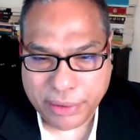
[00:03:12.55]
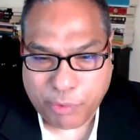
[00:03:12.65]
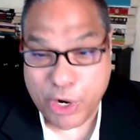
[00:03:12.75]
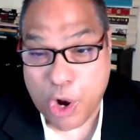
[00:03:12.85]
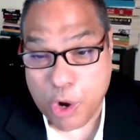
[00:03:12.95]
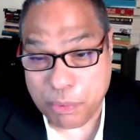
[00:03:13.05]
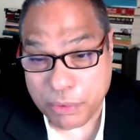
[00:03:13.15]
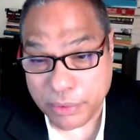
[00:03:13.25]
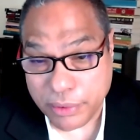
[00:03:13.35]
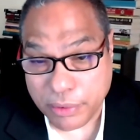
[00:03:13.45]
We hope,
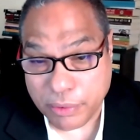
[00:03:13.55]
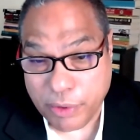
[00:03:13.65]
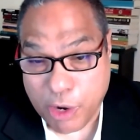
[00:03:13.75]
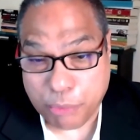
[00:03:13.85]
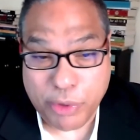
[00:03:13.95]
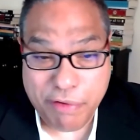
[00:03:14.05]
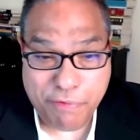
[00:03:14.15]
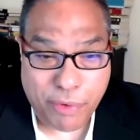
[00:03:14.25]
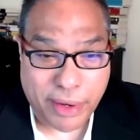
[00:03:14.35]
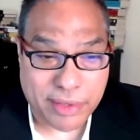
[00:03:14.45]
we hope to
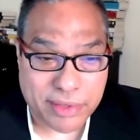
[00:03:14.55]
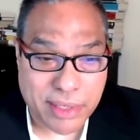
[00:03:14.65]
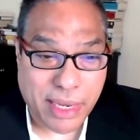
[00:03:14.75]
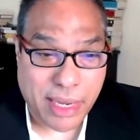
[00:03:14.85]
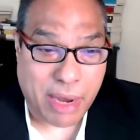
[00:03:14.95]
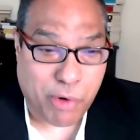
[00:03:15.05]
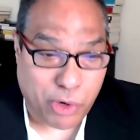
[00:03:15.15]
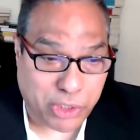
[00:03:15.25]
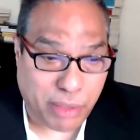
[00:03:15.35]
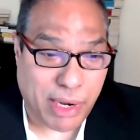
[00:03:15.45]
influence, and we
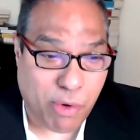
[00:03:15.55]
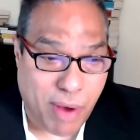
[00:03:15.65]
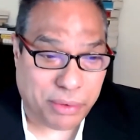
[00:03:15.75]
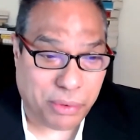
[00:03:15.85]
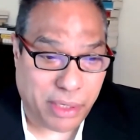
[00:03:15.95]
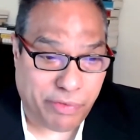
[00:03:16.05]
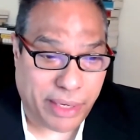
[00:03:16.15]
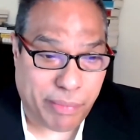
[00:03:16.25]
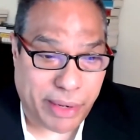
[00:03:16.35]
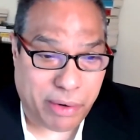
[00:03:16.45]
ultimately want to live in
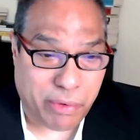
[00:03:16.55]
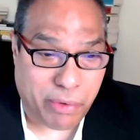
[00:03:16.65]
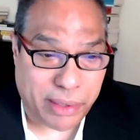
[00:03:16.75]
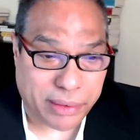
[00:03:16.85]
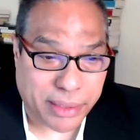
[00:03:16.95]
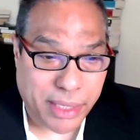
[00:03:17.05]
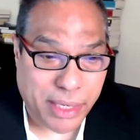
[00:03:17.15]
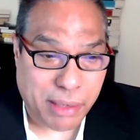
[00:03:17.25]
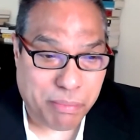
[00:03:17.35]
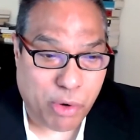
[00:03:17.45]
a better world.
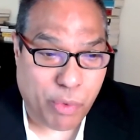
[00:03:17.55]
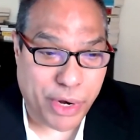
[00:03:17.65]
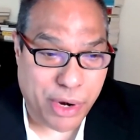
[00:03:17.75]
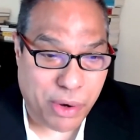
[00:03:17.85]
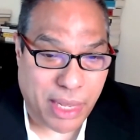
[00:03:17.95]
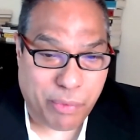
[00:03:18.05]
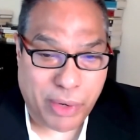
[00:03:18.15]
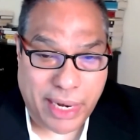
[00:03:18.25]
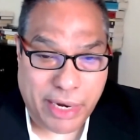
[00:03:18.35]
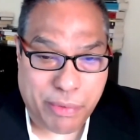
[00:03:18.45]
But we know that
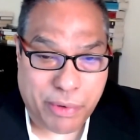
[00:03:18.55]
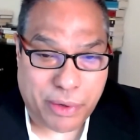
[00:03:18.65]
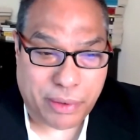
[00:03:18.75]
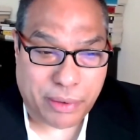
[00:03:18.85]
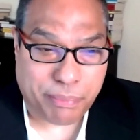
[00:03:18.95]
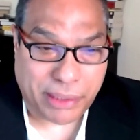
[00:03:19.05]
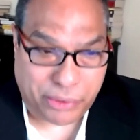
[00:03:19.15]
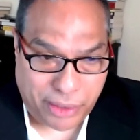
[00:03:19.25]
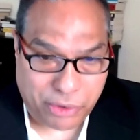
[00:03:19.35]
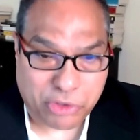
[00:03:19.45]
we labor,
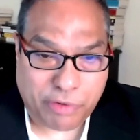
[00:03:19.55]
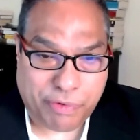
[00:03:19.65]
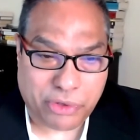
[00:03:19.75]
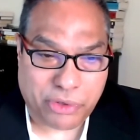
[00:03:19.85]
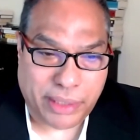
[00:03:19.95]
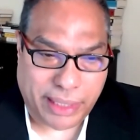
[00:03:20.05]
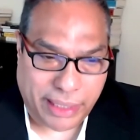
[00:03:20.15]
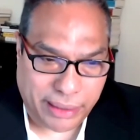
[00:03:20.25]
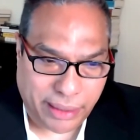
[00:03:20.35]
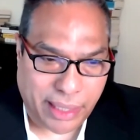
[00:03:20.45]
particularly those of us on the
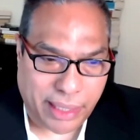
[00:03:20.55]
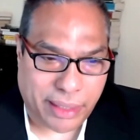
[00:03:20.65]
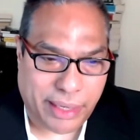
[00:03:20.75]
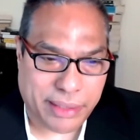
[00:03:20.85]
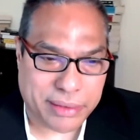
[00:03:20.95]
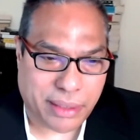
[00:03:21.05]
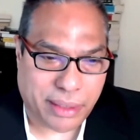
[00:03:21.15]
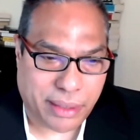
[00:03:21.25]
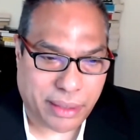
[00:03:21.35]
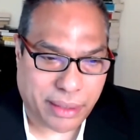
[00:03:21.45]
critical race
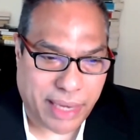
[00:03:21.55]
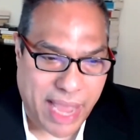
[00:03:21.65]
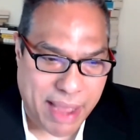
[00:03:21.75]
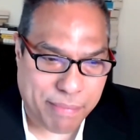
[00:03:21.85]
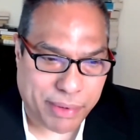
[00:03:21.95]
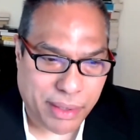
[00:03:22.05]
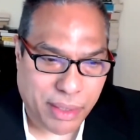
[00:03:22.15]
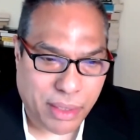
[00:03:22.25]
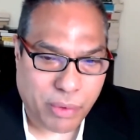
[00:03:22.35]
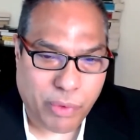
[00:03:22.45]
uh, camp,
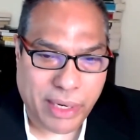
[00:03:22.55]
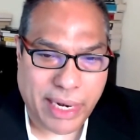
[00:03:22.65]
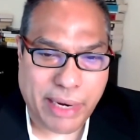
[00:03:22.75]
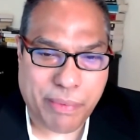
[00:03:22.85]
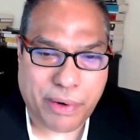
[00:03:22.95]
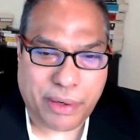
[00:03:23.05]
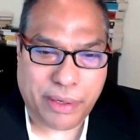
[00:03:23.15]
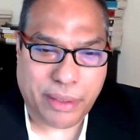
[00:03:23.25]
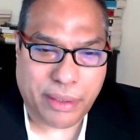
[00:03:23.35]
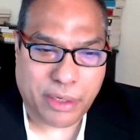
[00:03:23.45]
we labor
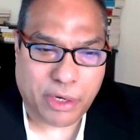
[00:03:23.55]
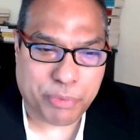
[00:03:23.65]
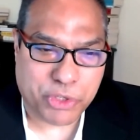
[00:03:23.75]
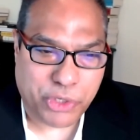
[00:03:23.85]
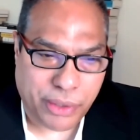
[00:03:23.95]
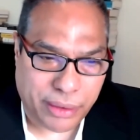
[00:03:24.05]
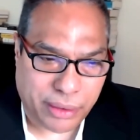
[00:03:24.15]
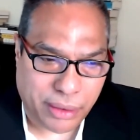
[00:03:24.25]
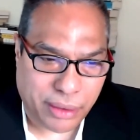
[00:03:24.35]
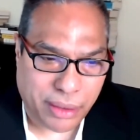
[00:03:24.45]
in obscurity.